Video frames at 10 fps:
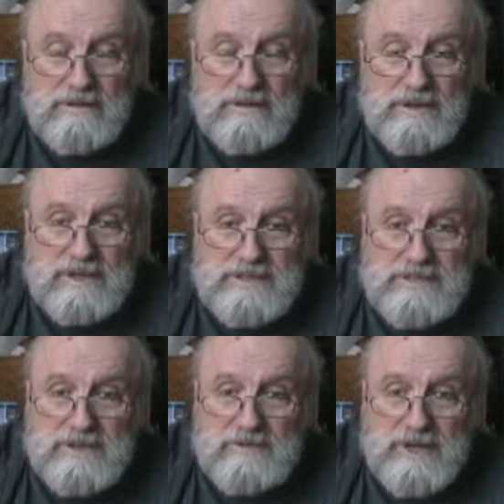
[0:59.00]
In a
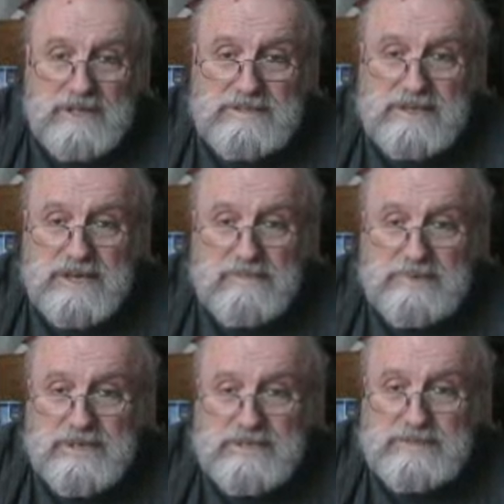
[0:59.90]
certain way, he's got to
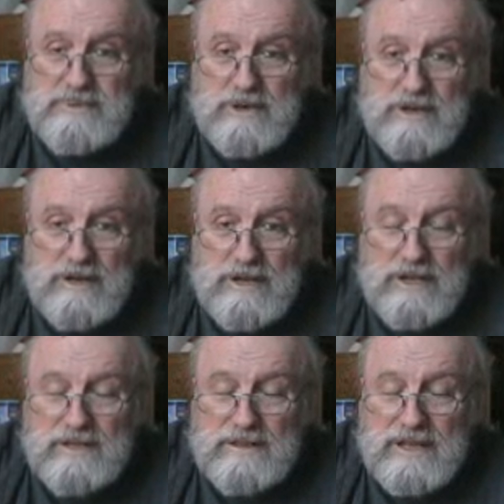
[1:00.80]
be as smart
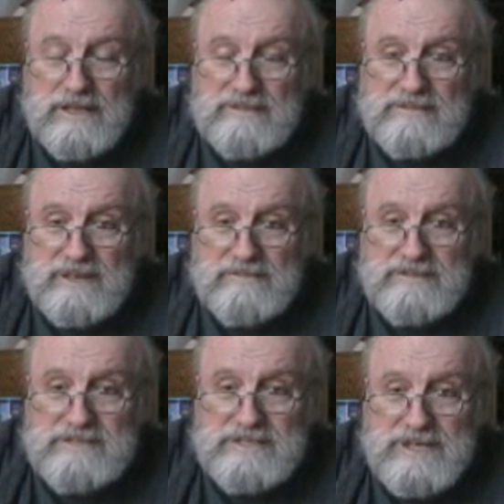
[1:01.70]
at that stuff
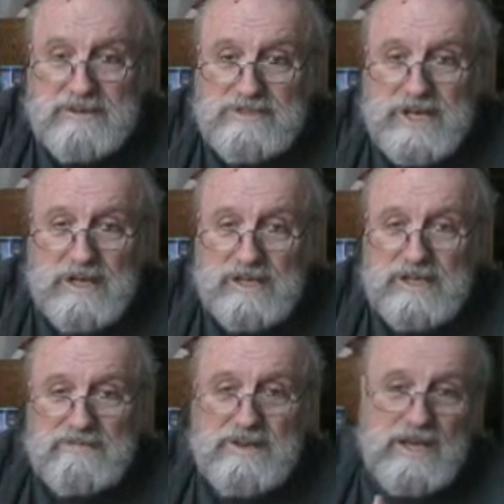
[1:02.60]
as the generals. How can
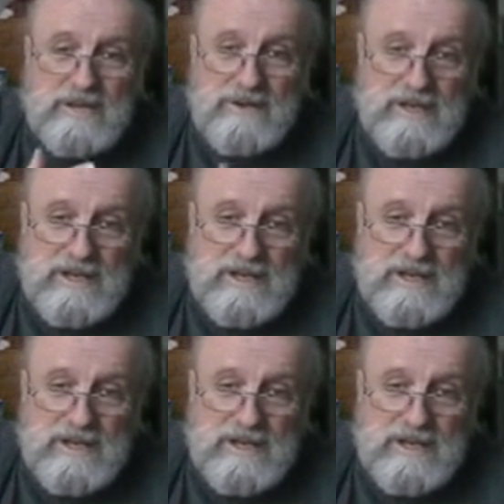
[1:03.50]
he evaluate it?